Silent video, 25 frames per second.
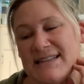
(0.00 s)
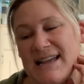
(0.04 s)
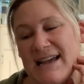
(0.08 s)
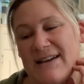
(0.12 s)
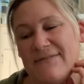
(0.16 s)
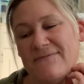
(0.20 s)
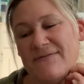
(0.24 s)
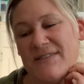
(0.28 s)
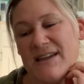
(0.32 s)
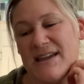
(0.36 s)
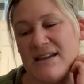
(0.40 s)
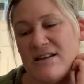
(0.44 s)

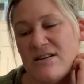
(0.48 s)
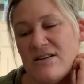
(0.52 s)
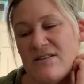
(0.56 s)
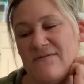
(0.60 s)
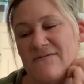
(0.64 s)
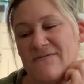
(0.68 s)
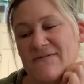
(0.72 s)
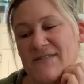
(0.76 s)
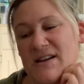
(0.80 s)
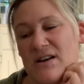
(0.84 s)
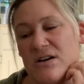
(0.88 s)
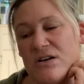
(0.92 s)
if they could
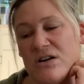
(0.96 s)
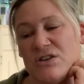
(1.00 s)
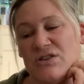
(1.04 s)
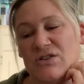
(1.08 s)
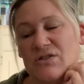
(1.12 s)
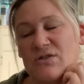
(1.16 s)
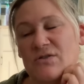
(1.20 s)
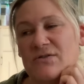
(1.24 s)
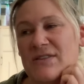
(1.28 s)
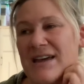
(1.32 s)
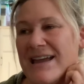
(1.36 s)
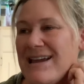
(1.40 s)
feel a
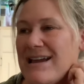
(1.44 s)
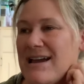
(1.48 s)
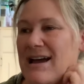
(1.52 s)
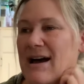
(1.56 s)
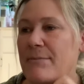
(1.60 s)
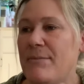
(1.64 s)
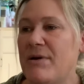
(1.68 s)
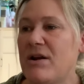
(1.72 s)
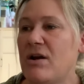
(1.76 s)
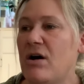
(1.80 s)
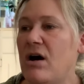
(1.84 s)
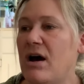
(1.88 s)
toothache
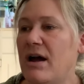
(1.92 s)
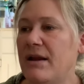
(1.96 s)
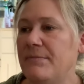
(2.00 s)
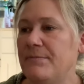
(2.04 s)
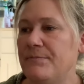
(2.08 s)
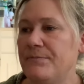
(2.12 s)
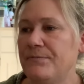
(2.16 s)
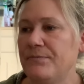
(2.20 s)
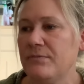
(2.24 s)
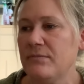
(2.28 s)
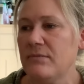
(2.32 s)
coming on.